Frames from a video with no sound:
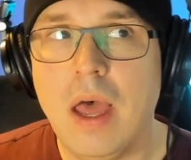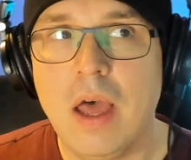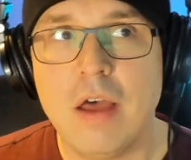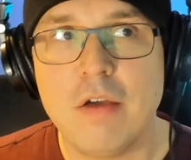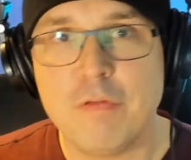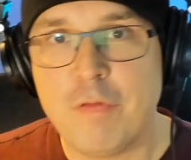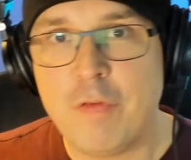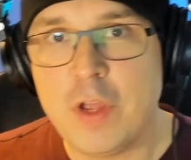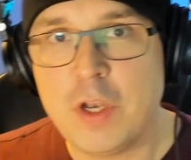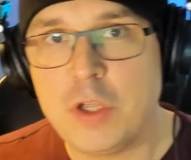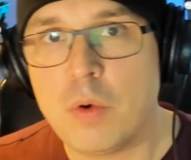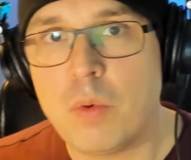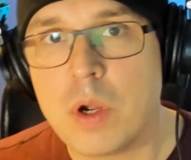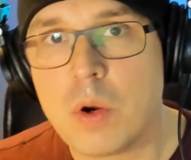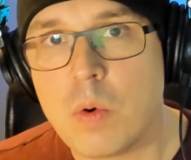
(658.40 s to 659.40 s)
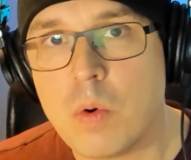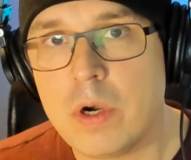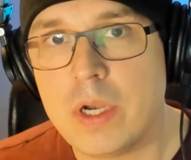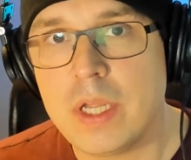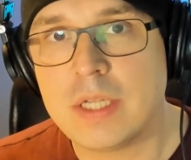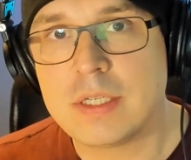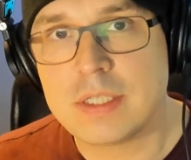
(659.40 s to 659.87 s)
video
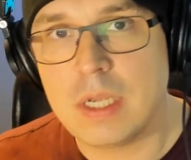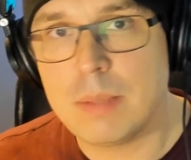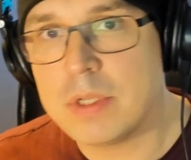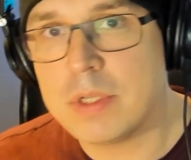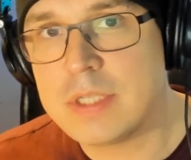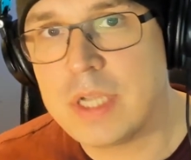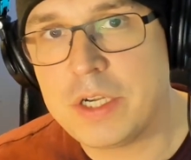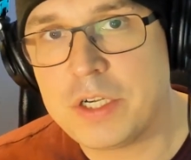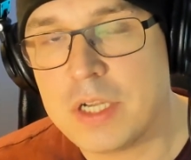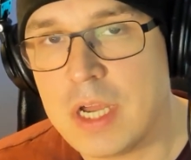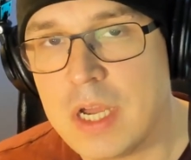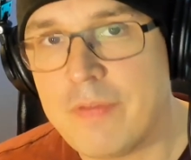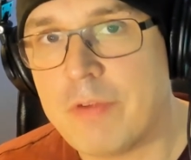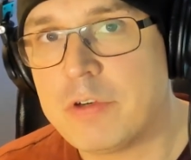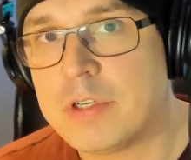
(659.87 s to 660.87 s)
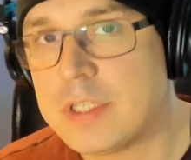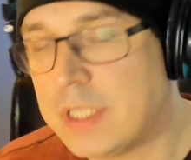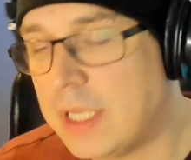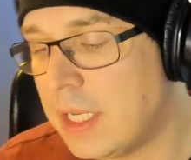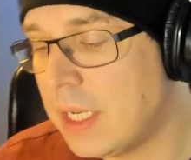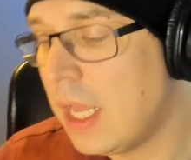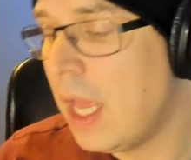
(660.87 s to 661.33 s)
recording stabilization I've ever seen.